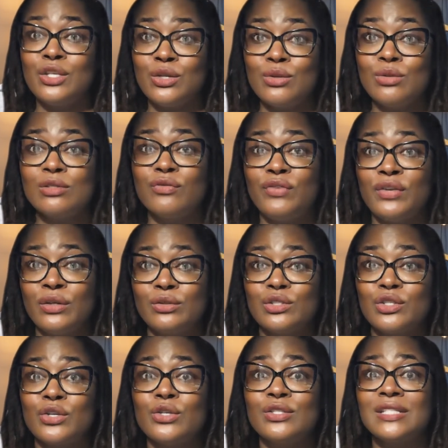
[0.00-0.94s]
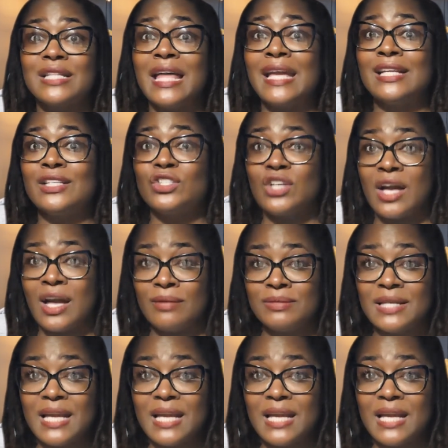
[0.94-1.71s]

use filters like job